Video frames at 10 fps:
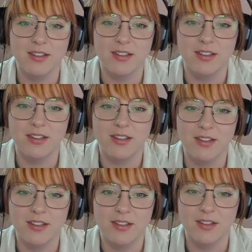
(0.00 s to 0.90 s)

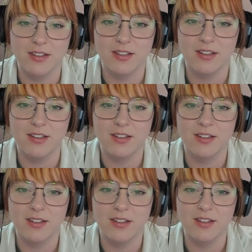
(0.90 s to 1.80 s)

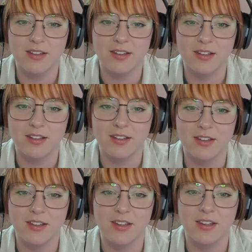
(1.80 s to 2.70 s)

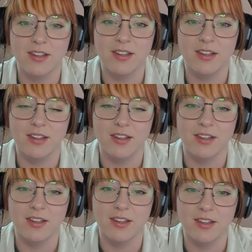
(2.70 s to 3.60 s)

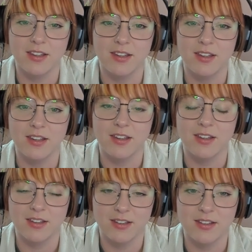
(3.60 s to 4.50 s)

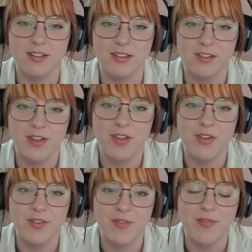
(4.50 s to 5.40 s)

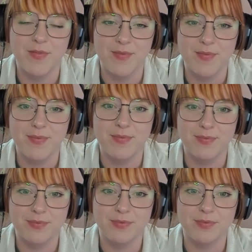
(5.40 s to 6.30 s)

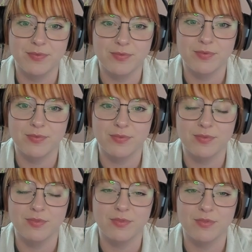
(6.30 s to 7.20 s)

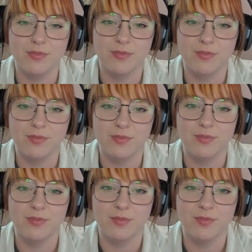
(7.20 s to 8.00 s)
This person isn't speaking.